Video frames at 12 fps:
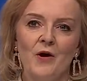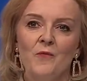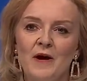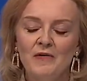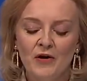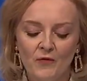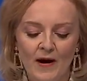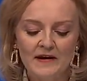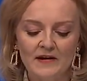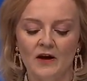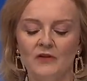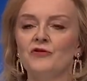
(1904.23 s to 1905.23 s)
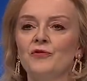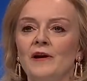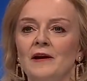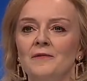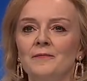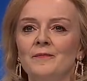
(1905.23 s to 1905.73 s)
We're a great
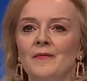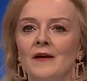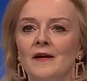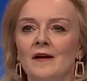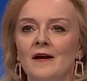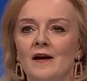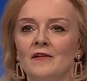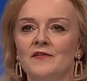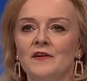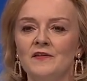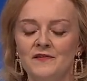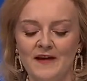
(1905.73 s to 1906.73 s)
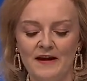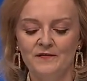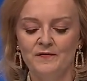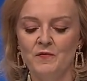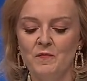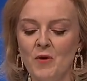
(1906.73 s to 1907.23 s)
country, a
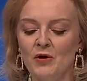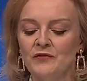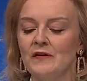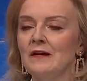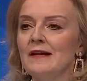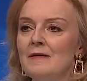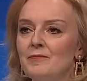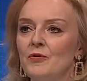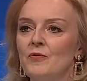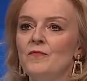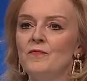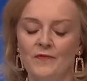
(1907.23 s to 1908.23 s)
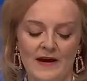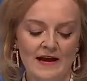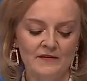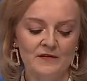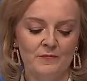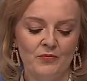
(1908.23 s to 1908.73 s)
successful, modern, liberal, free
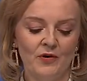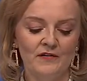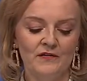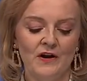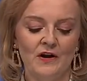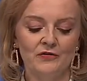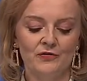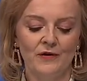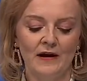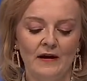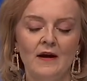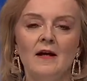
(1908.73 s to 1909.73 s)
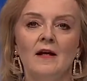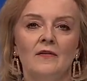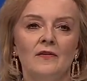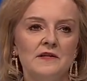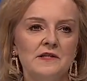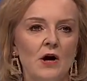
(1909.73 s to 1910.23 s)
enterprise country
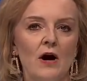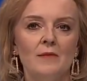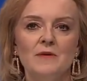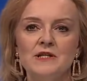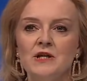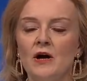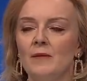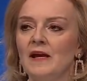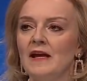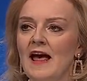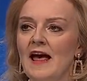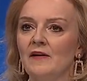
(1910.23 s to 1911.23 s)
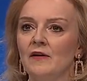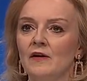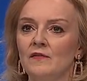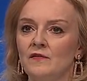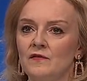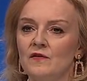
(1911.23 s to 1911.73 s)
that time and time again
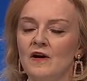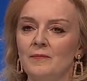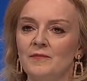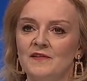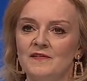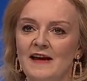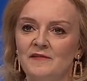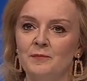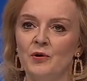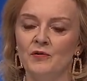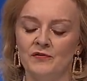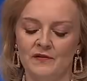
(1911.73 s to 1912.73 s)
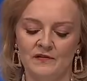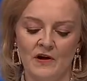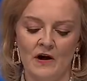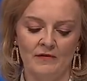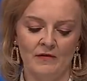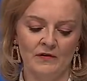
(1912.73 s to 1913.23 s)
has stood up to despots and
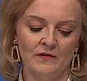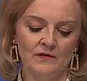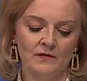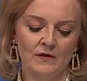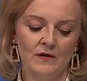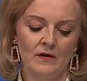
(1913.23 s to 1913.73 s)
tyrants.